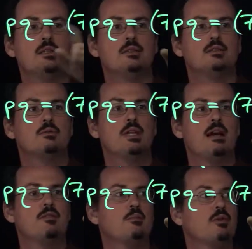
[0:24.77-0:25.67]
So we
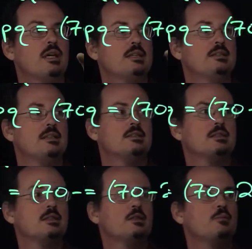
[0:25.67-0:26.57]
have the price, that's the
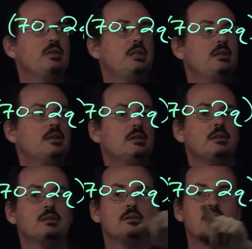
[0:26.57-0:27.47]
little p
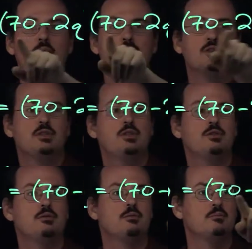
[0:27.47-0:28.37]
times
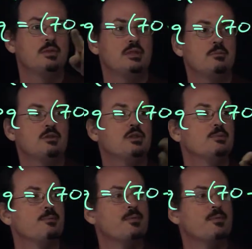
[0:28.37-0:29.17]
q, p times q.